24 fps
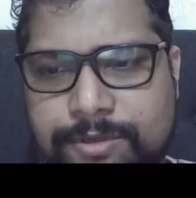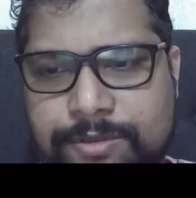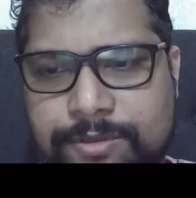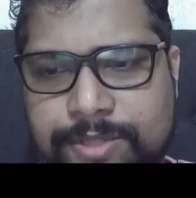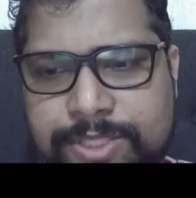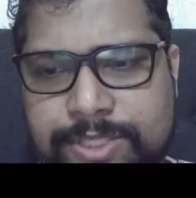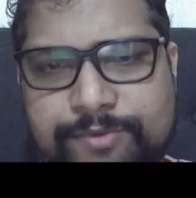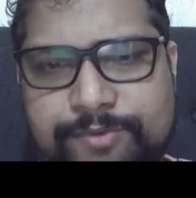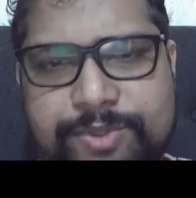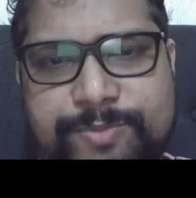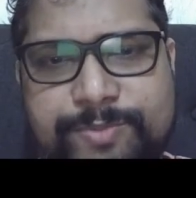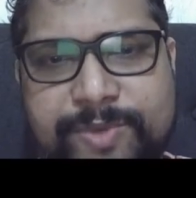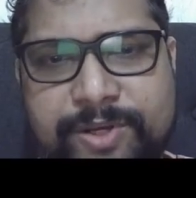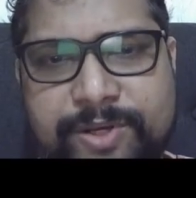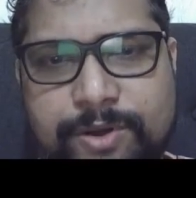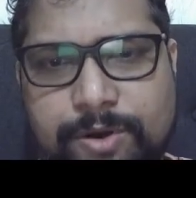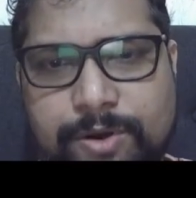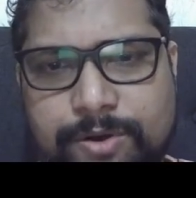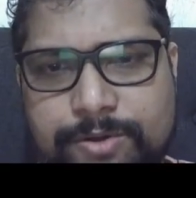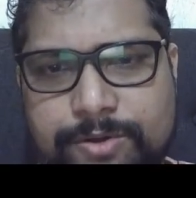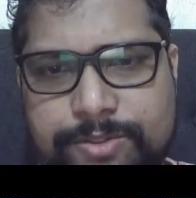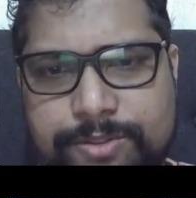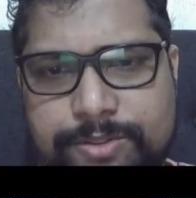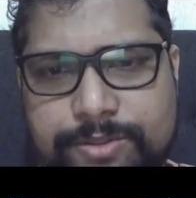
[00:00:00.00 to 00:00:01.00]
This was
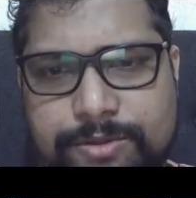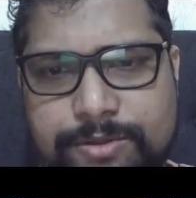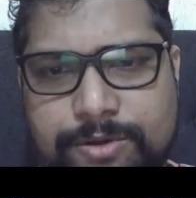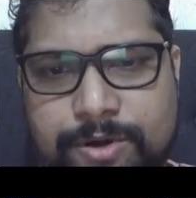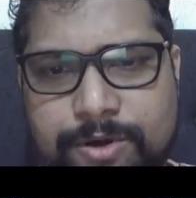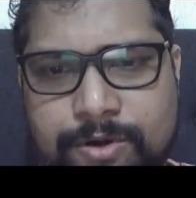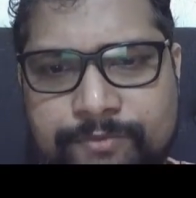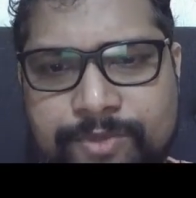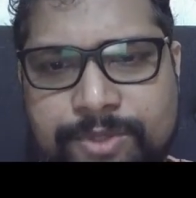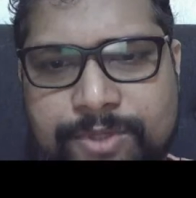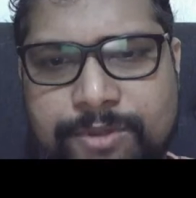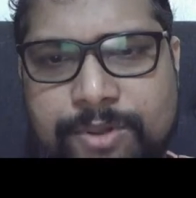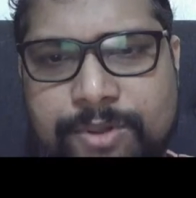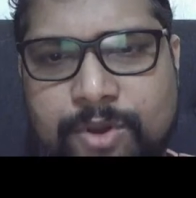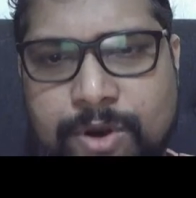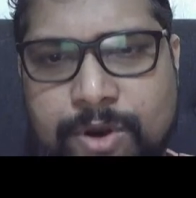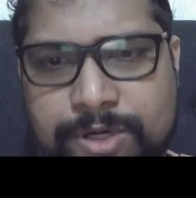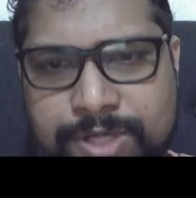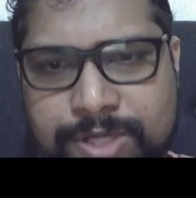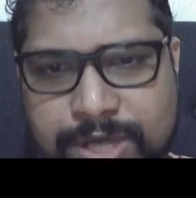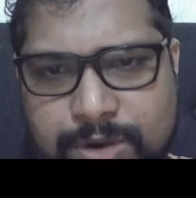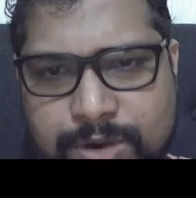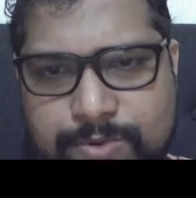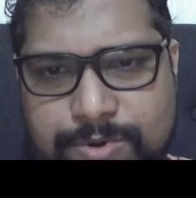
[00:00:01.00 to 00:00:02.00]
because of the
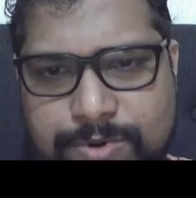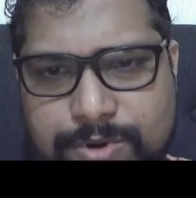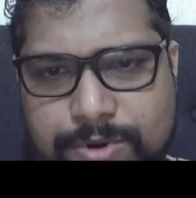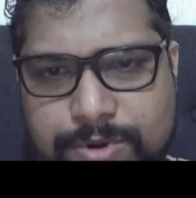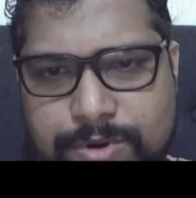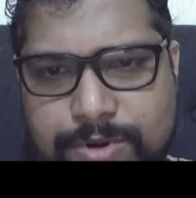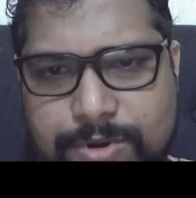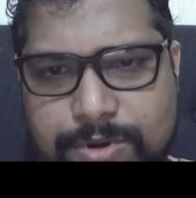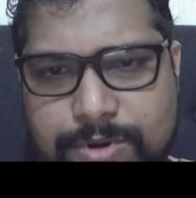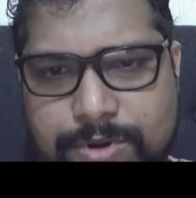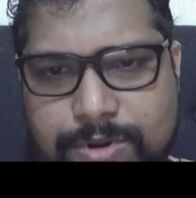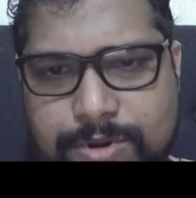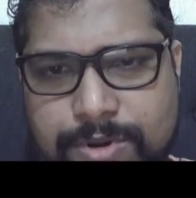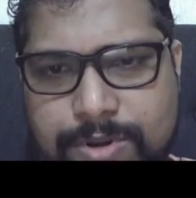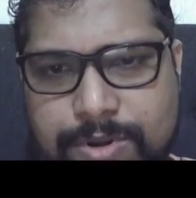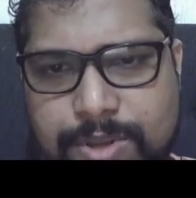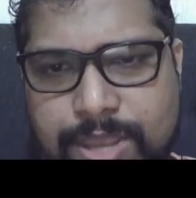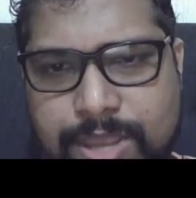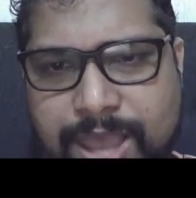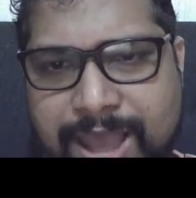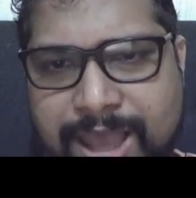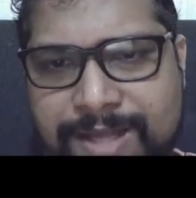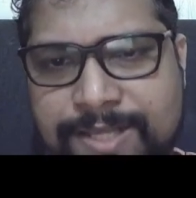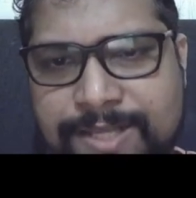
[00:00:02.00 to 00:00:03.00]
lockdown
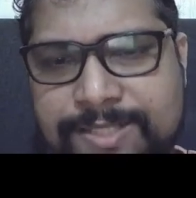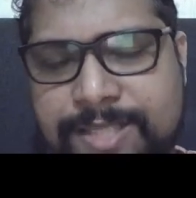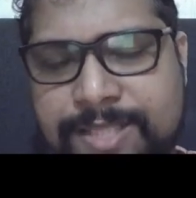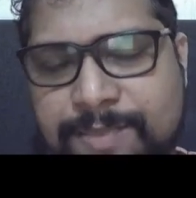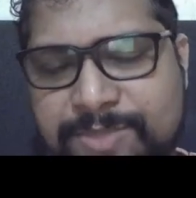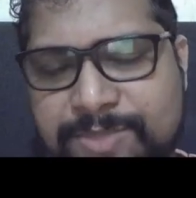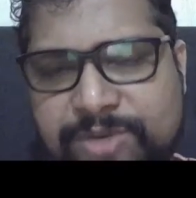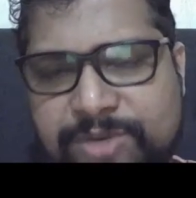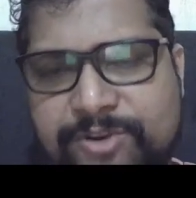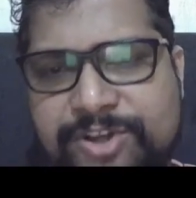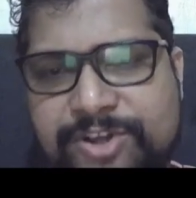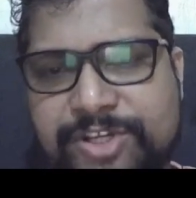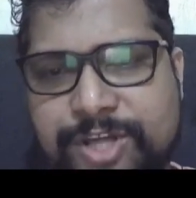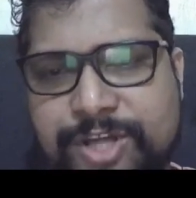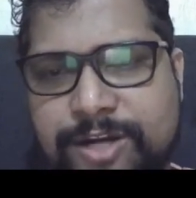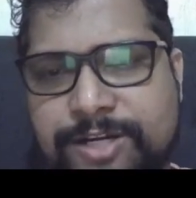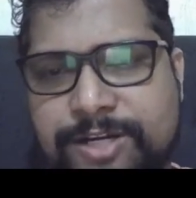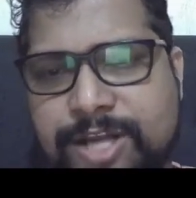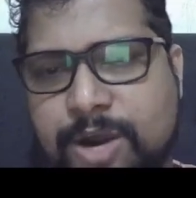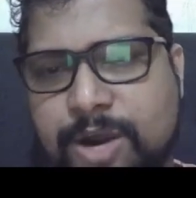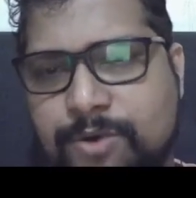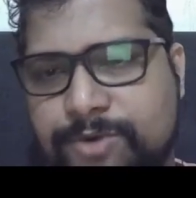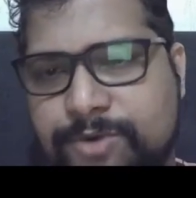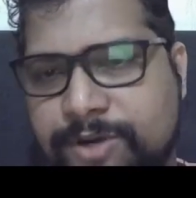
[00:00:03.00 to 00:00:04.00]
and the subsequent
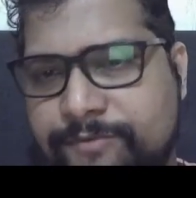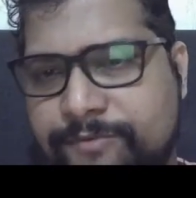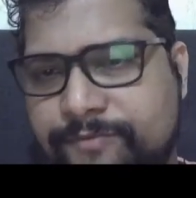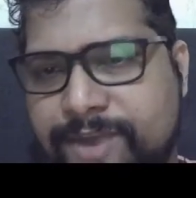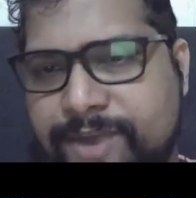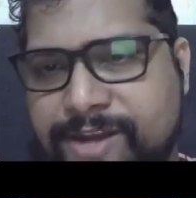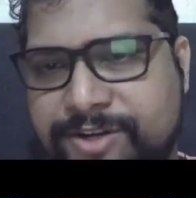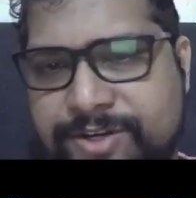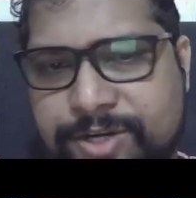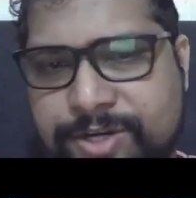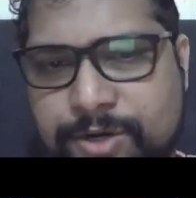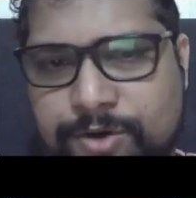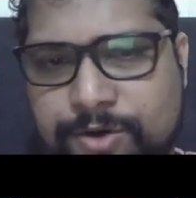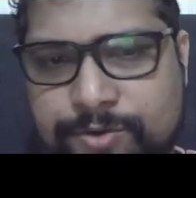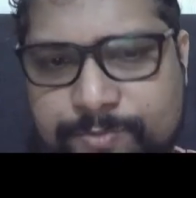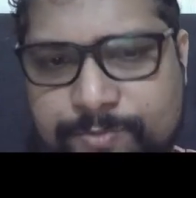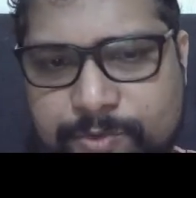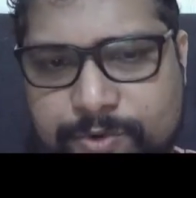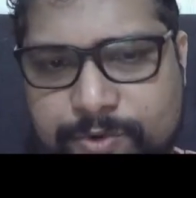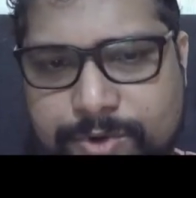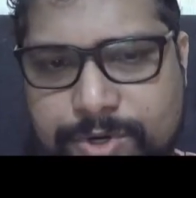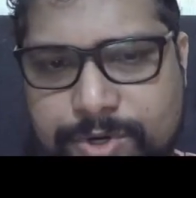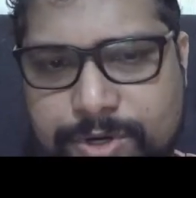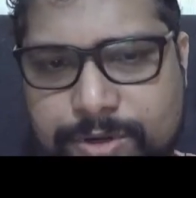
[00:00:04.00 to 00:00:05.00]
shutdown in factory
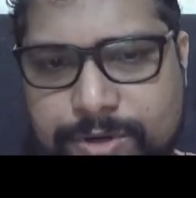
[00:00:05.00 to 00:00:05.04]
output.